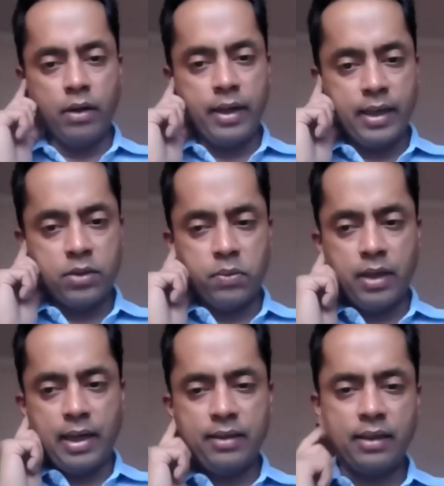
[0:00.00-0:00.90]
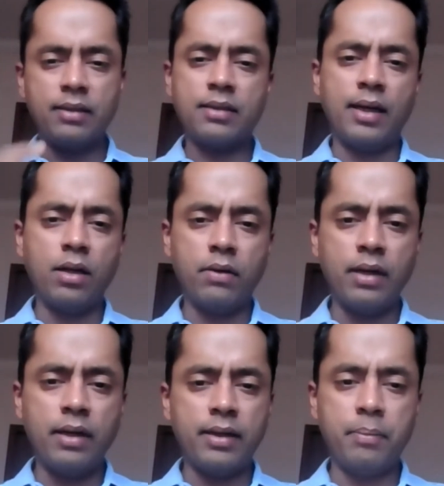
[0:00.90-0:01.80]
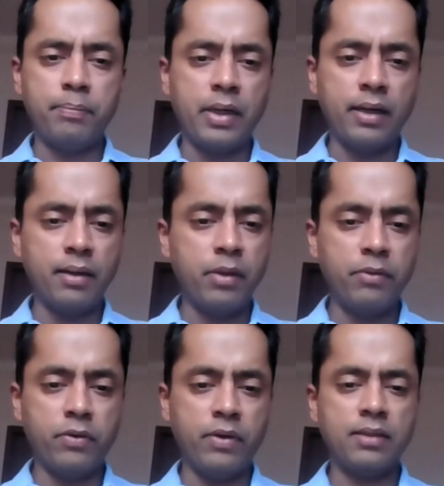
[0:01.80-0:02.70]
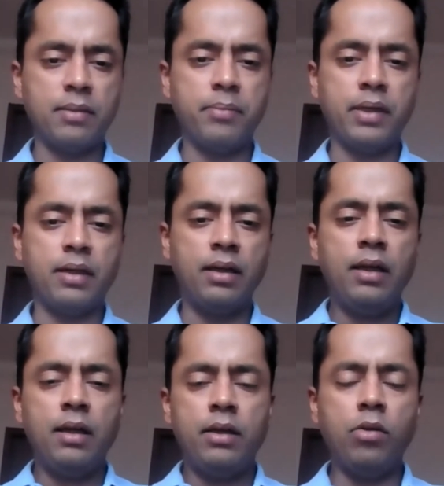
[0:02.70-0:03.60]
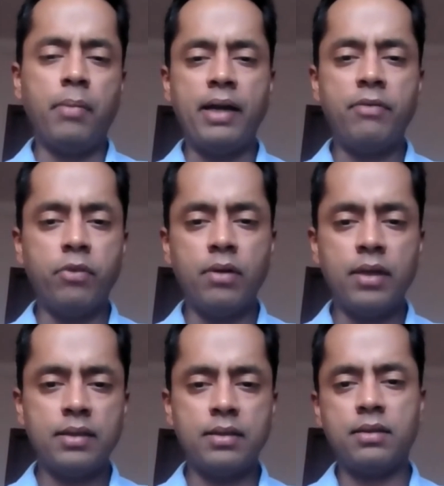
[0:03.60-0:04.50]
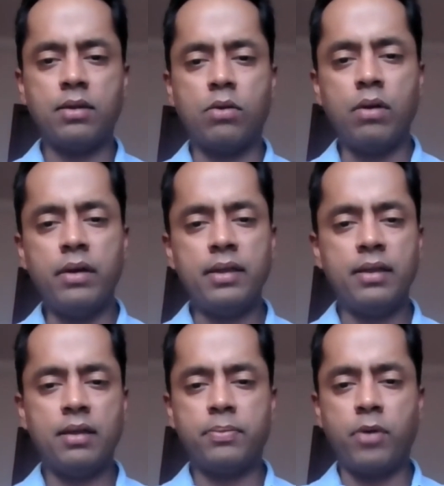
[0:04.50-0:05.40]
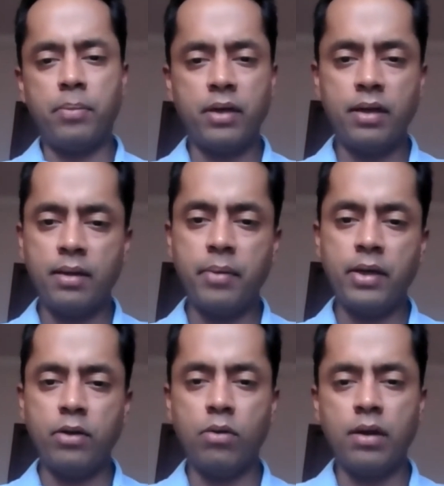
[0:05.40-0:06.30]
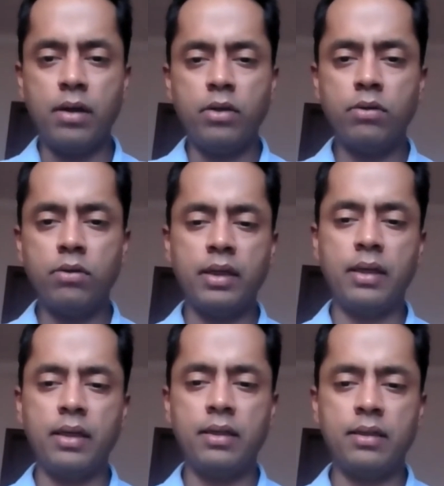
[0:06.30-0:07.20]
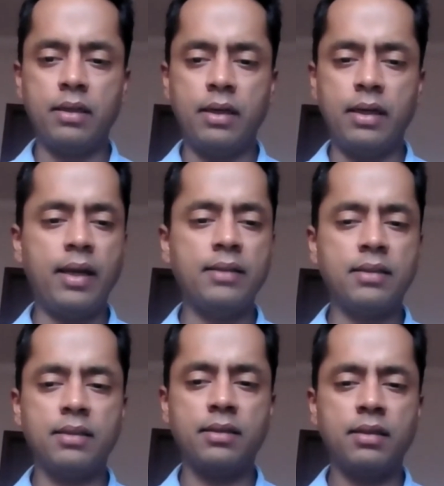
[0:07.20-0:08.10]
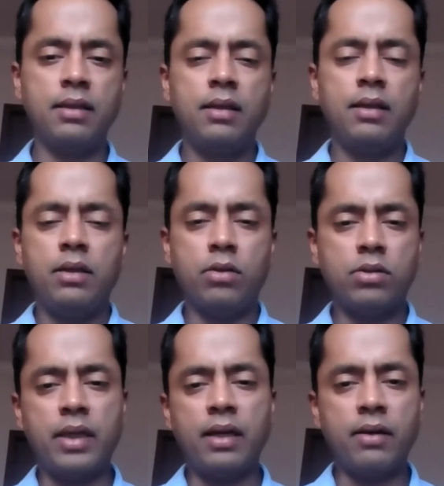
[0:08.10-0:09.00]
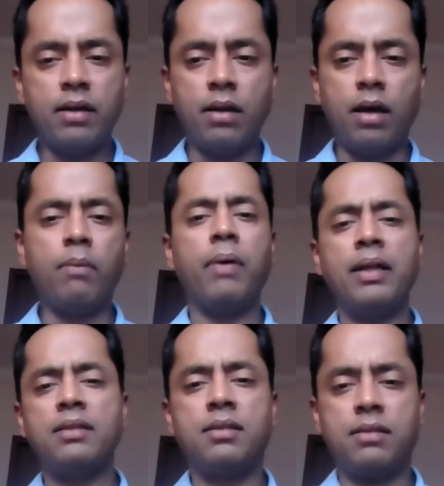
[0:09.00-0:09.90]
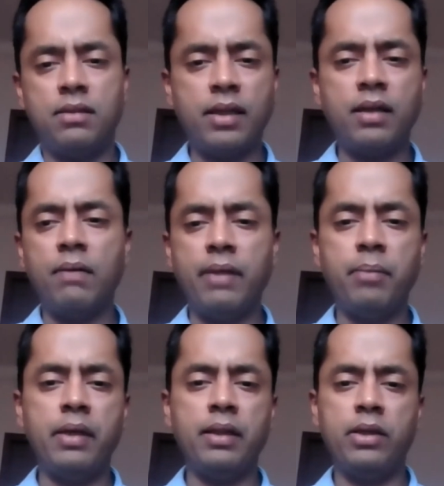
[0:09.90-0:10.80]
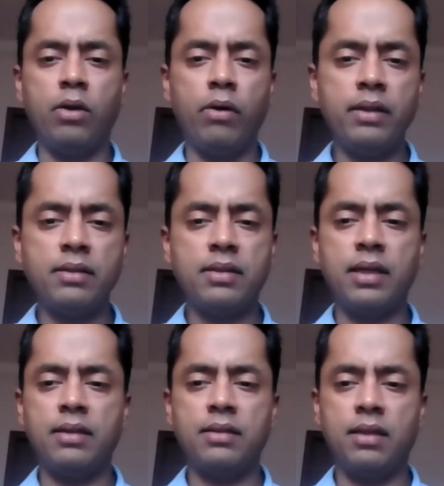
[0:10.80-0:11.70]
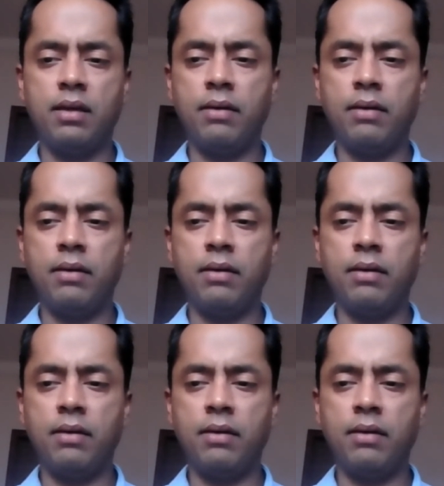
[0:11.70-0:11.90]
on, next one, I think it's kind of related. Pardon me if you've answered, but mindfulness, it's a quality that is propagated by yoga. Do you think it enhances your one's general well-being? The audience that is